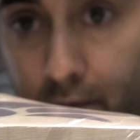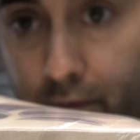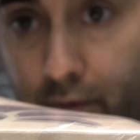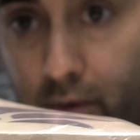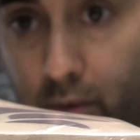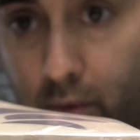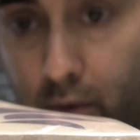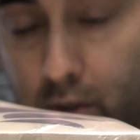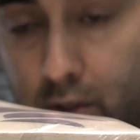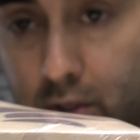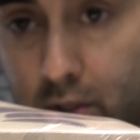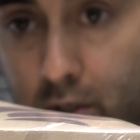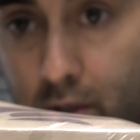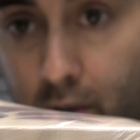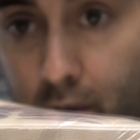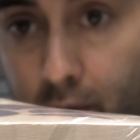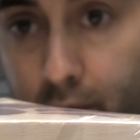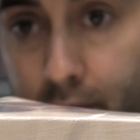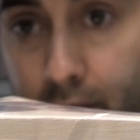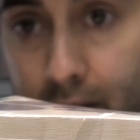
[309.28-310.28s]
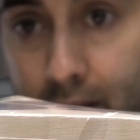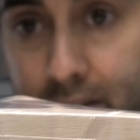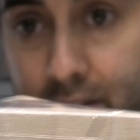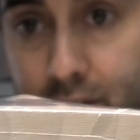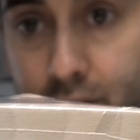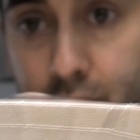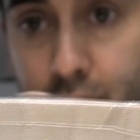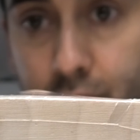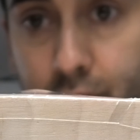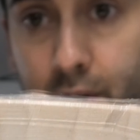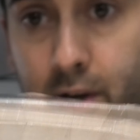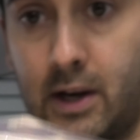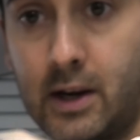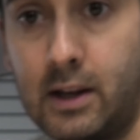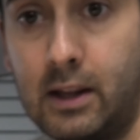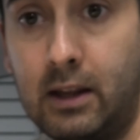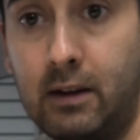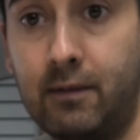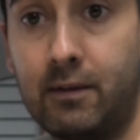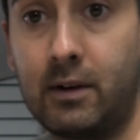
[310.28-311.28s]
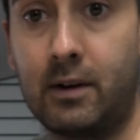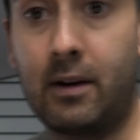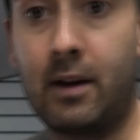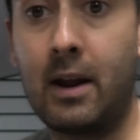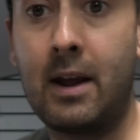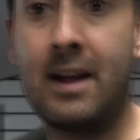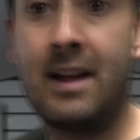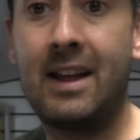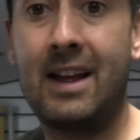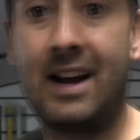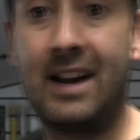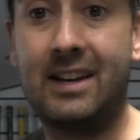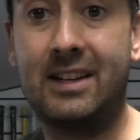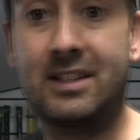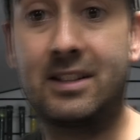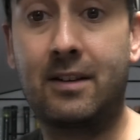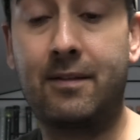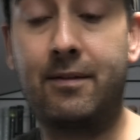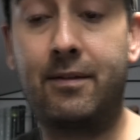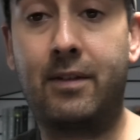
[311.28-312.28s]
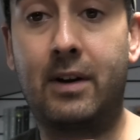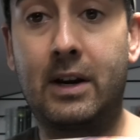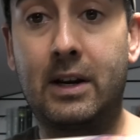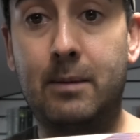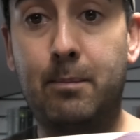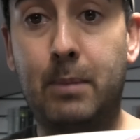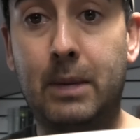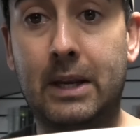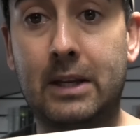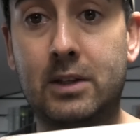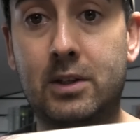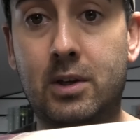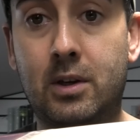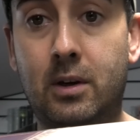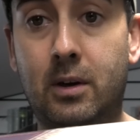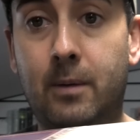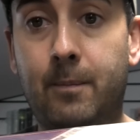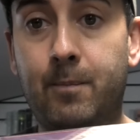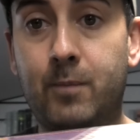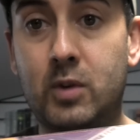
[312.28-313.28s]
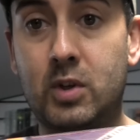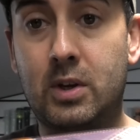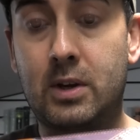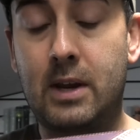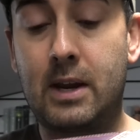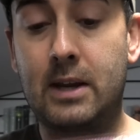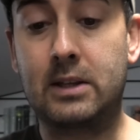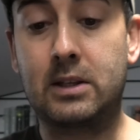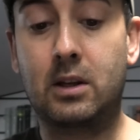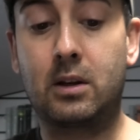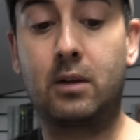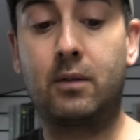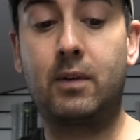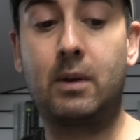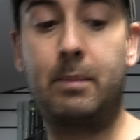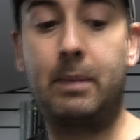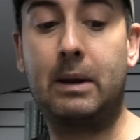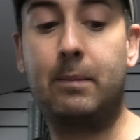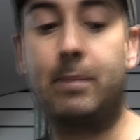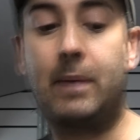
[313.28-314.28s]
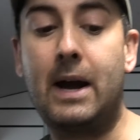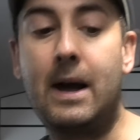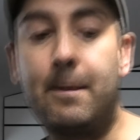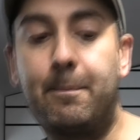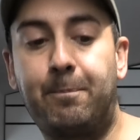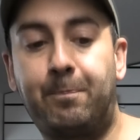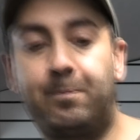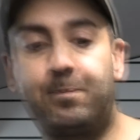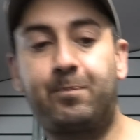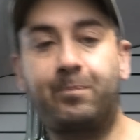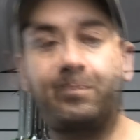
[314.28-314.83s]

through the toe, nice and straight and even. And it's a very big toe. So yeah, it's a lovely big bat